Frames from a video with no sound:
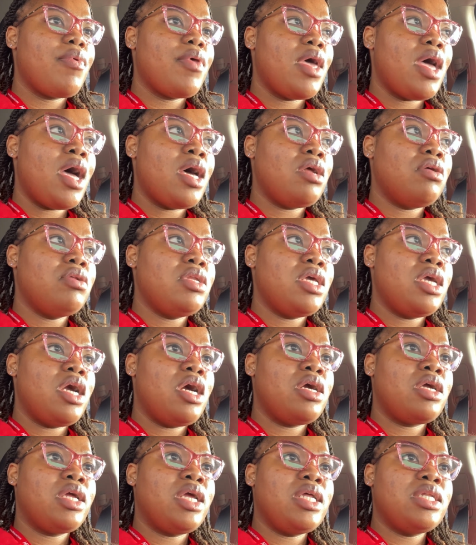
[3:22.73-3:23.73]
I don't need
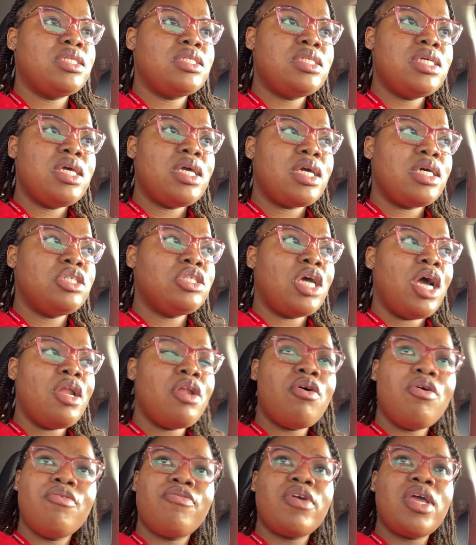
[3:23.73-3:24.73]
her getting sick, because y'all
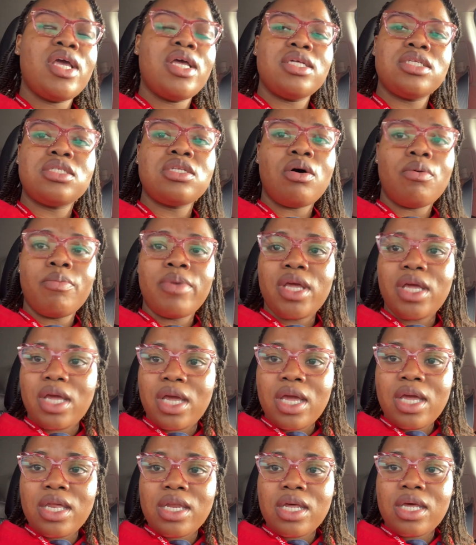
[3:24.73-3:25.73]
know if kids don't be
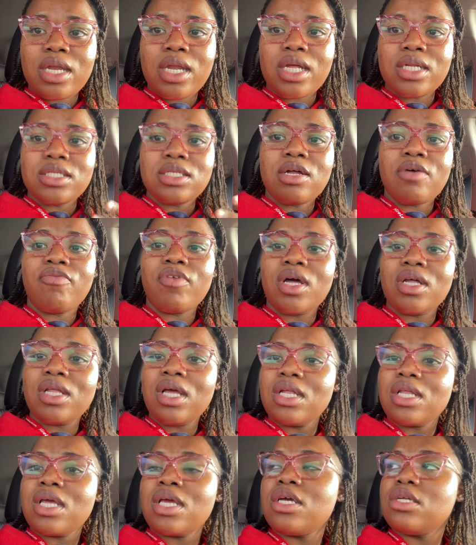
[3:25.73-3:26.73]
eating and stuff like
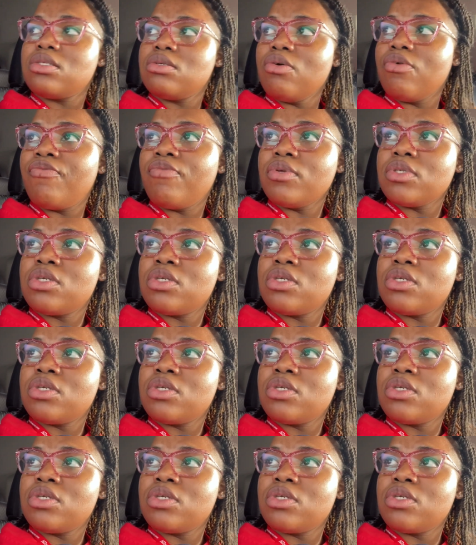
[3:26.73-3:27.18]
that, they get too